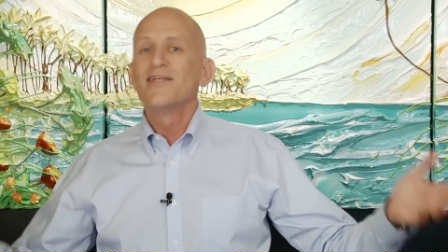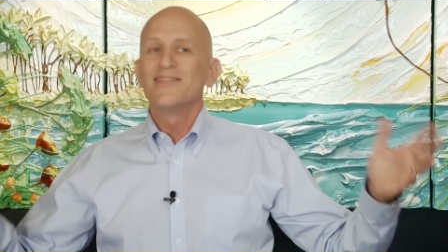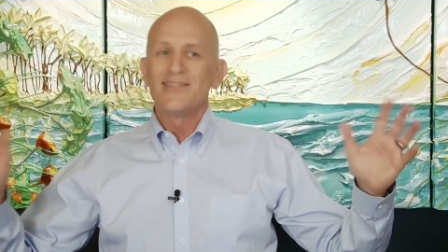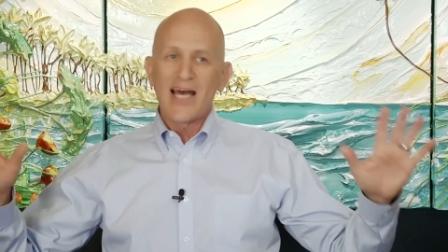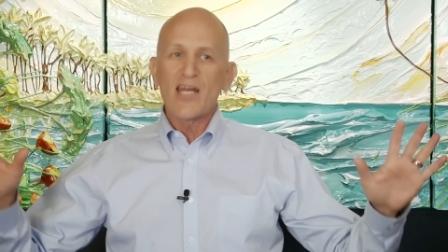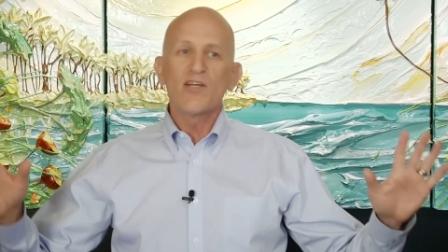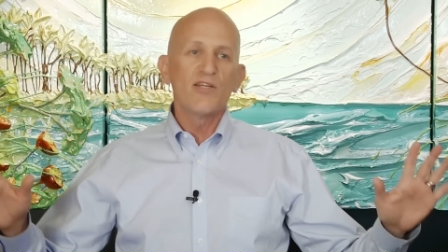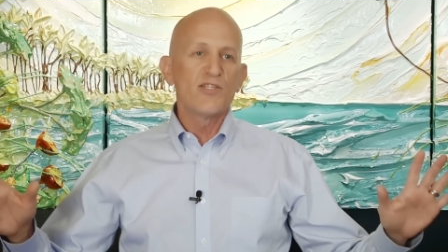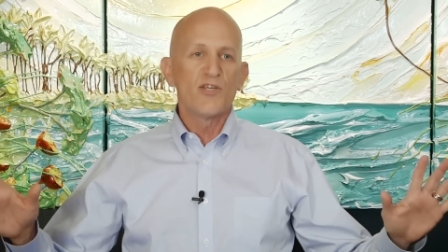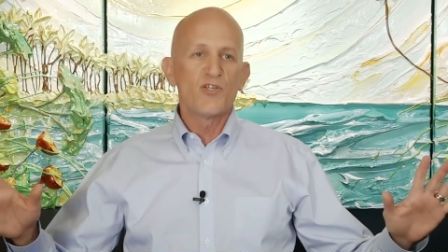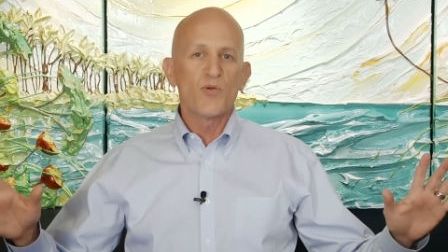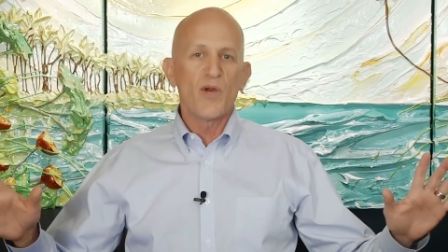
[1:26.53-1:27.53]
Not a good
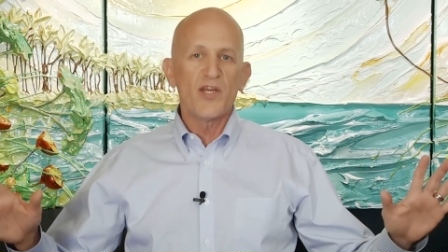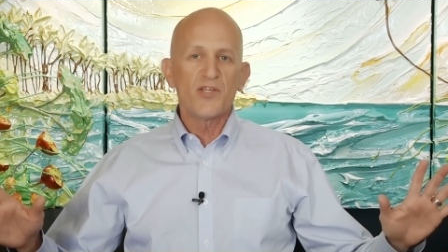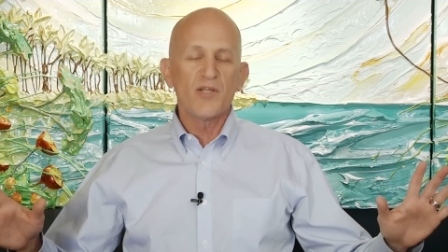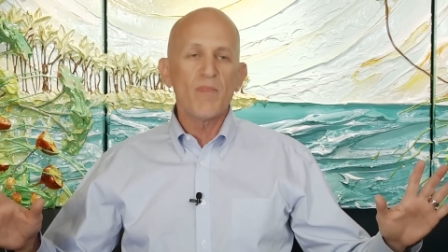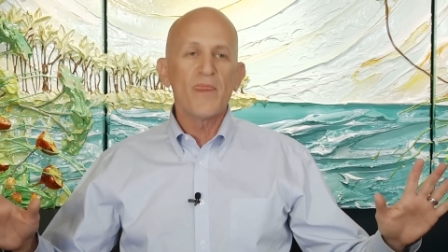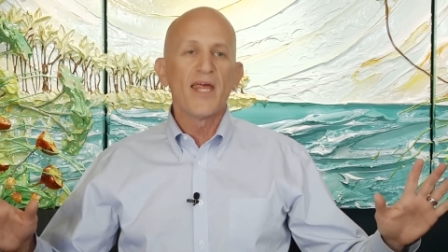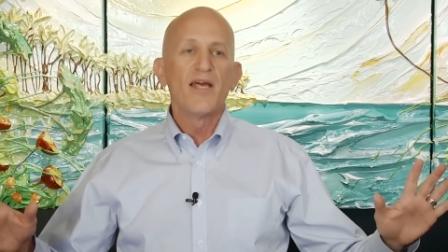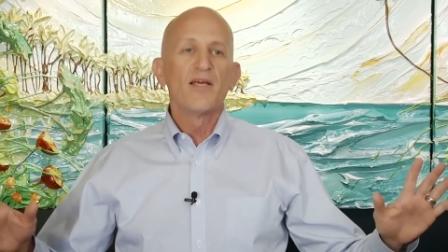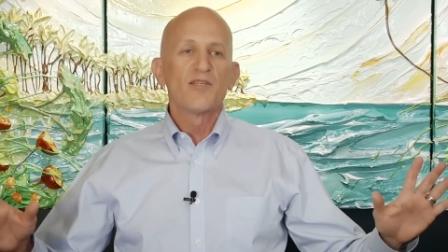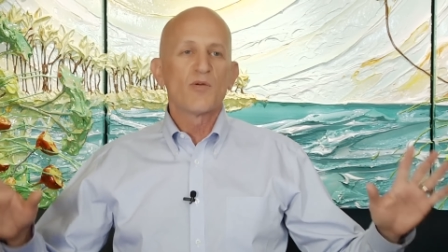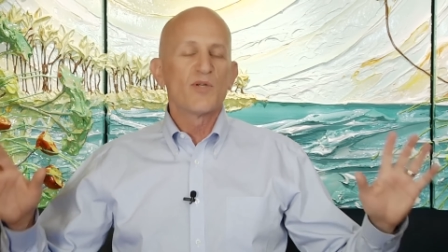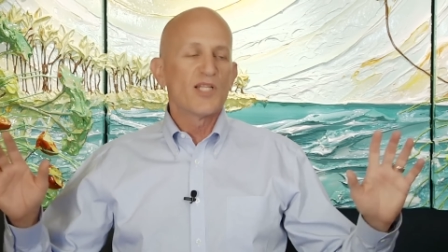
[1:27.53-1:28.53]
situation.
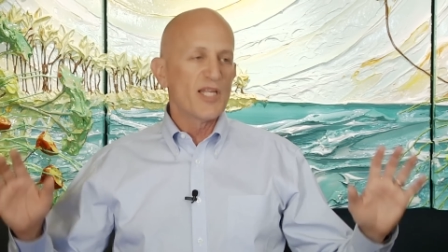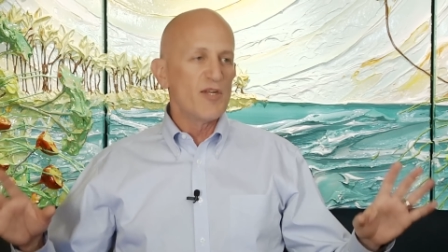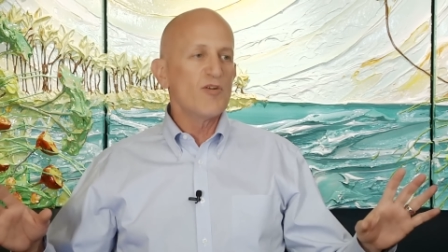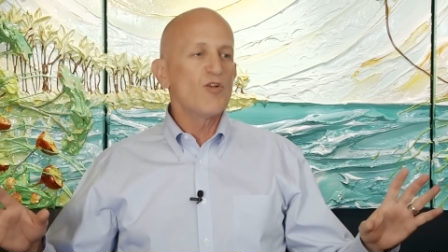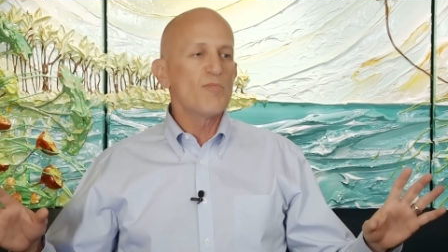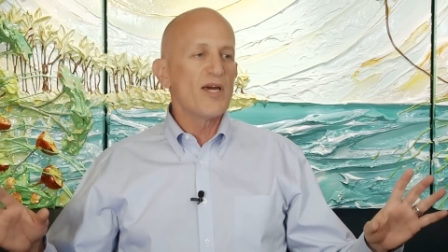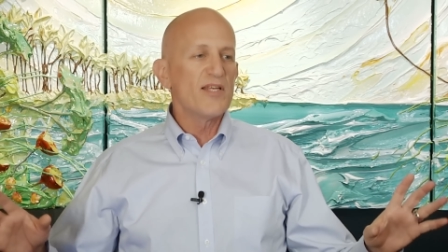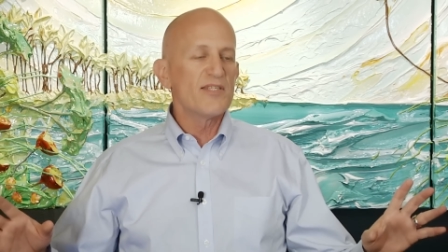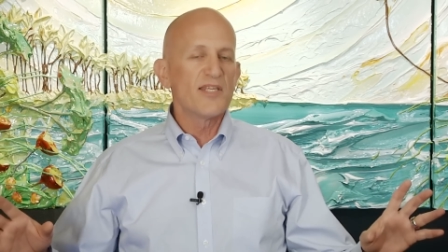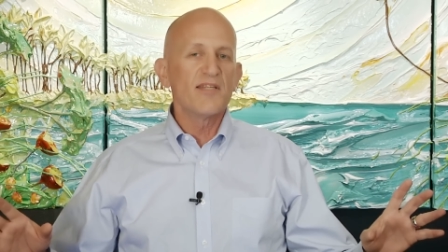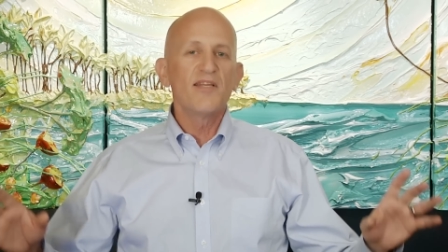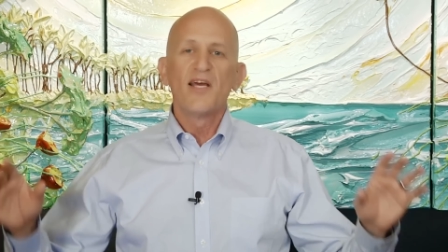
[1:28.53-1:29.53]
So in clinical
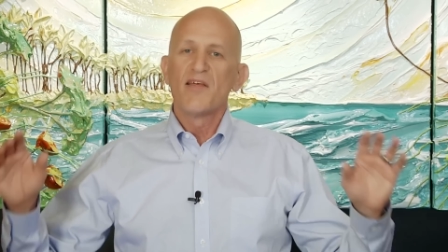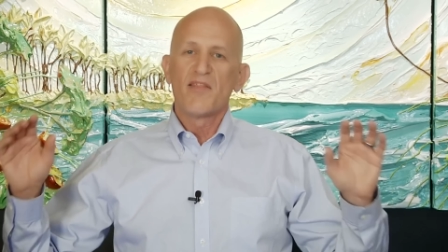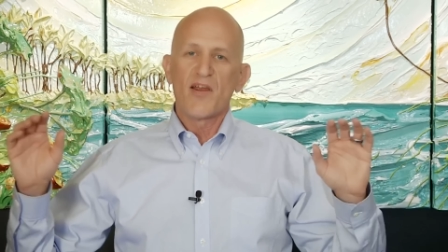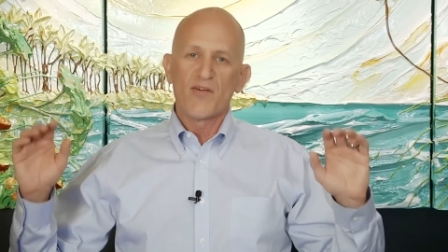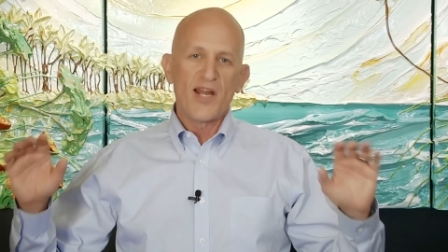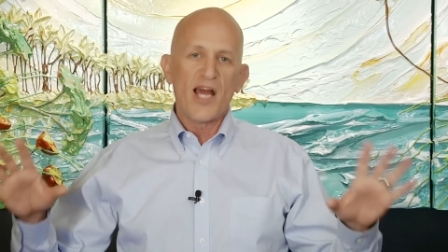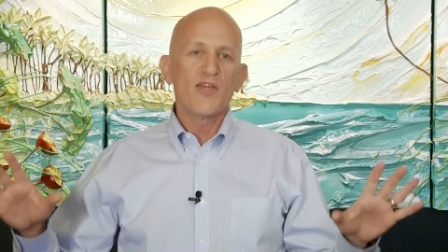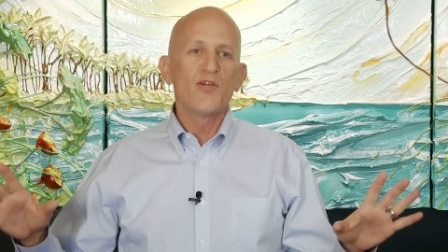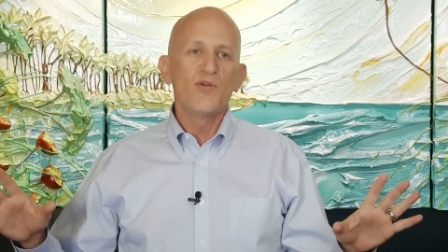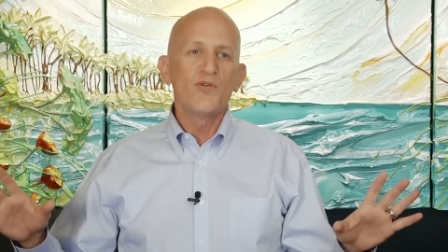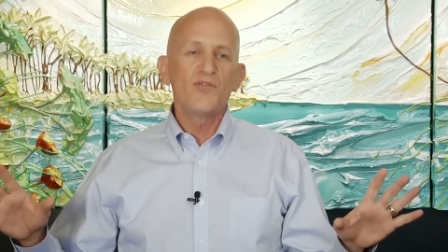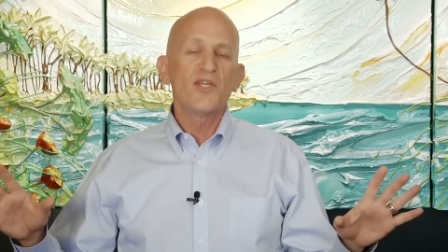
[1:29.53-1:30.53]
medicine, they are not
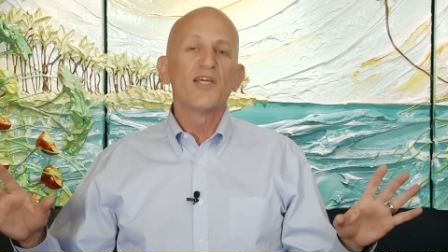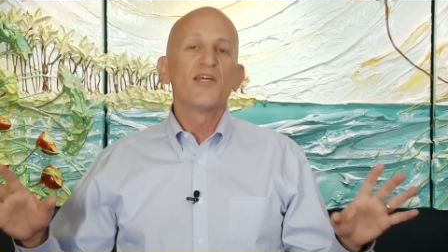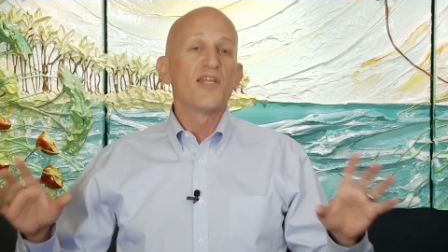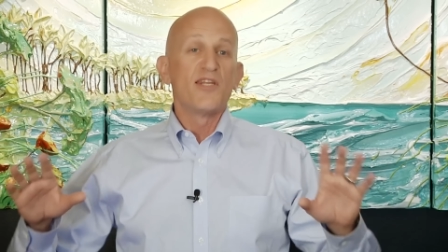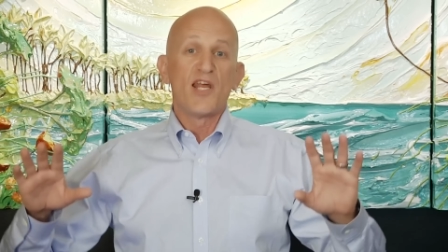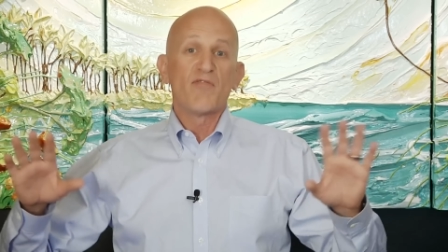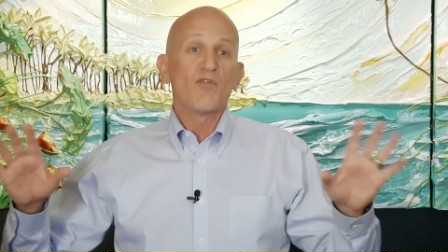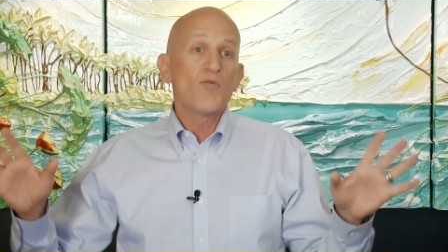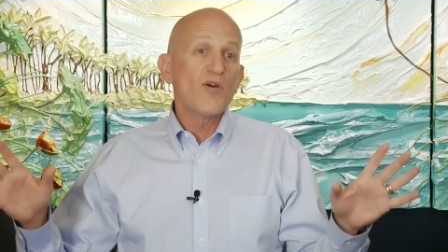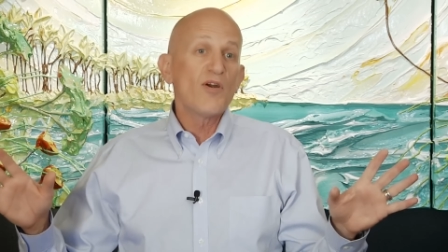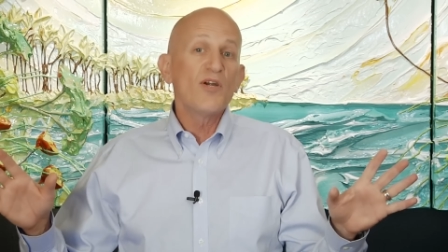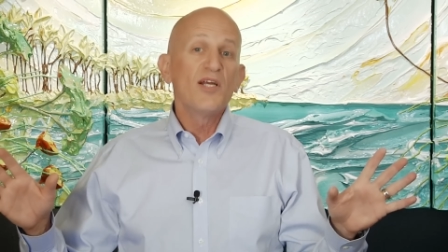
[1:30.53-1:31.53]
used and never
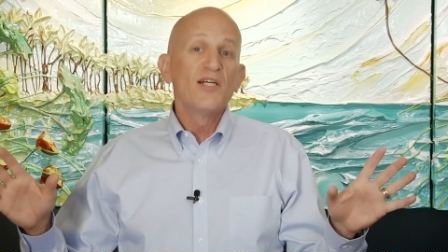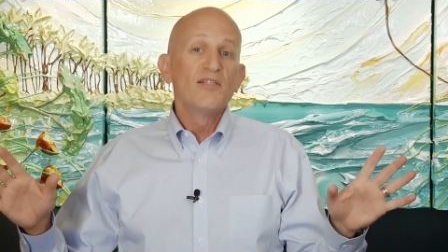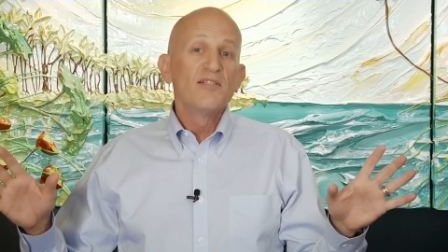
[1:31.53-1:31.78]
were